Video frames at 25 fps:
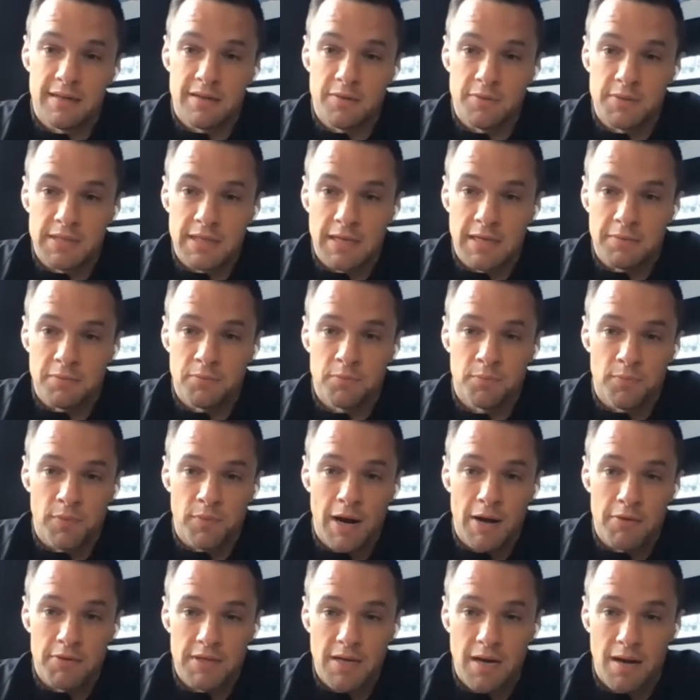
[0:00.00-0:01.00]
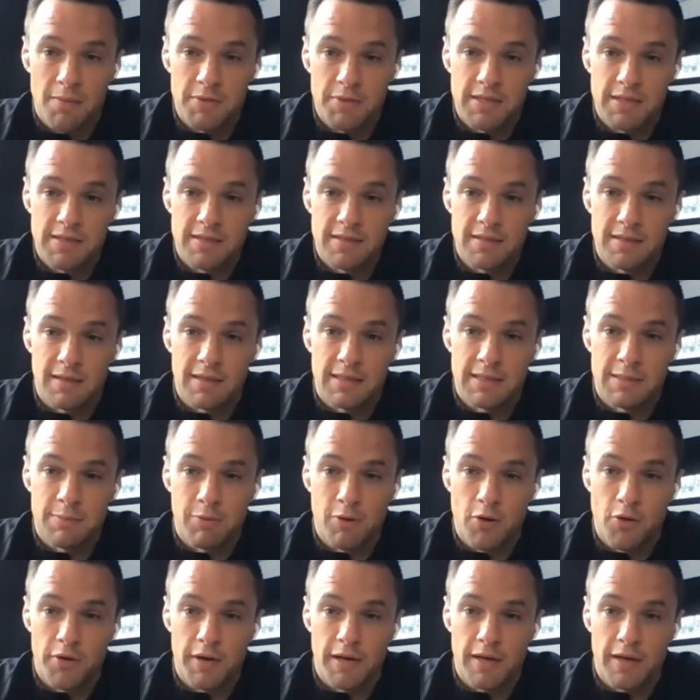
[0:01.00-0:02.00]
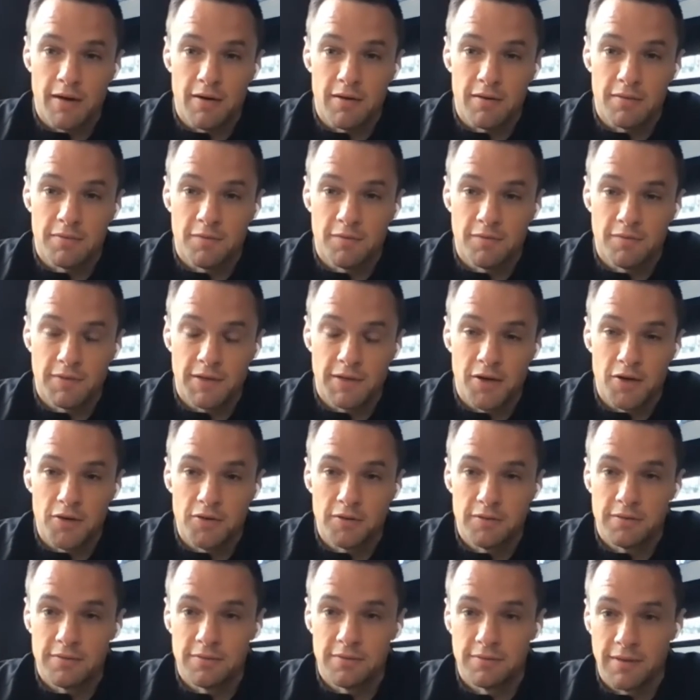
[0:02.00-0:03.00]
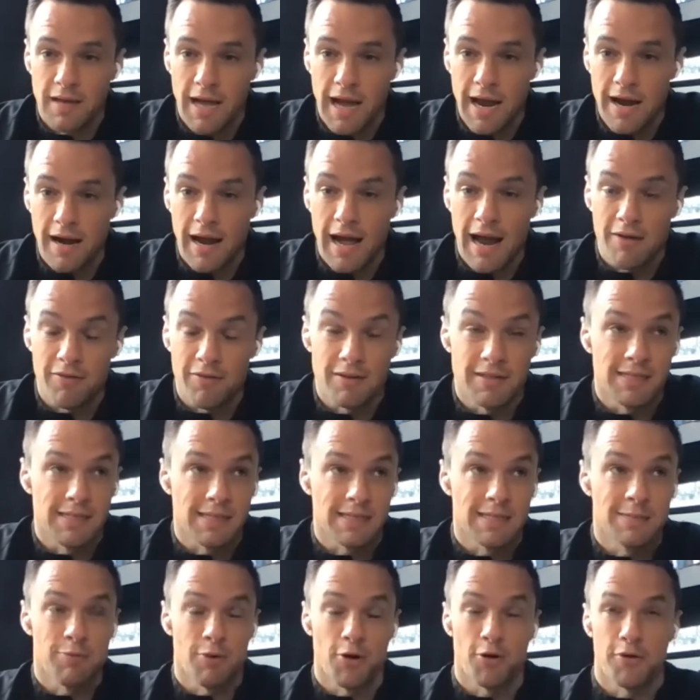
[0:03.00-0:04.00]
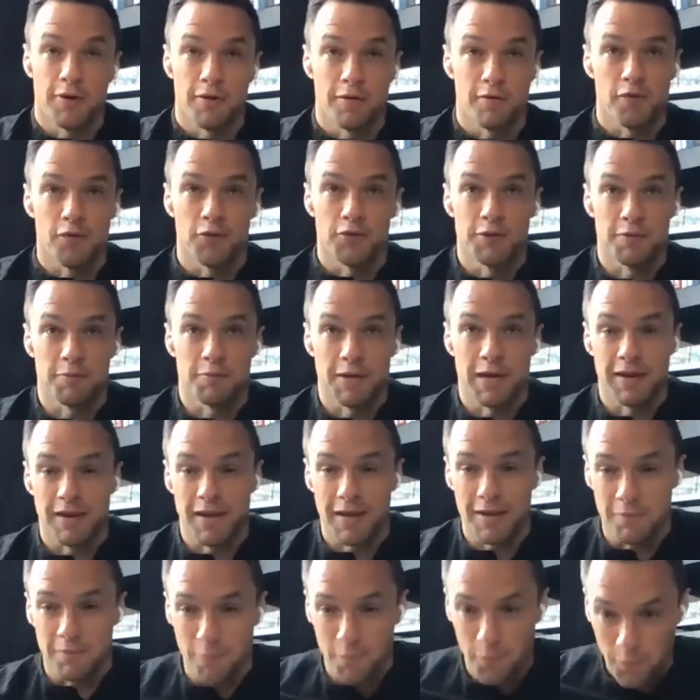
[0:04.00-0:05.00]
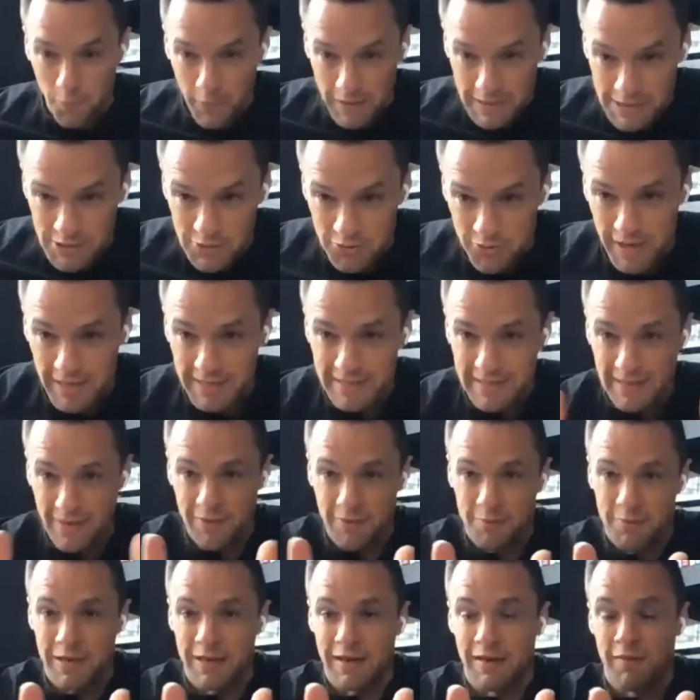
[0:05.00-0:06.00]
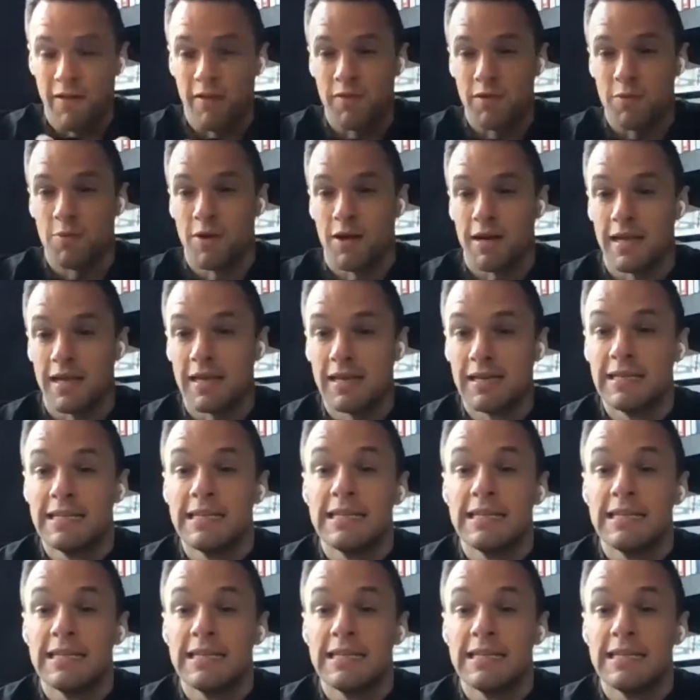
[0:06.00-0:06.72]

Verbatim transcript: It was like Brown Thomas exploding or, you know, Harrods exploding in front of me, and I went straight down the middle of everybody,